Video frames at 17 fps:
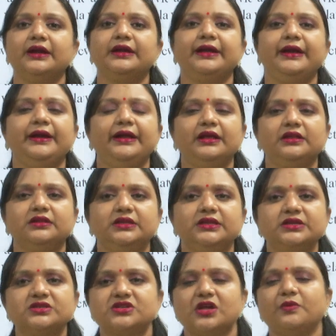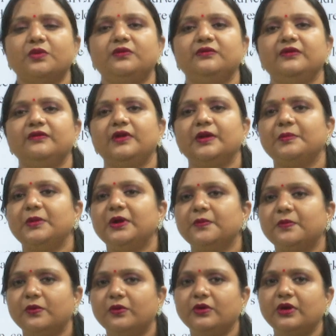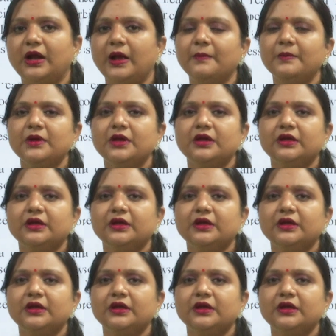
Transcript: attending these type of development program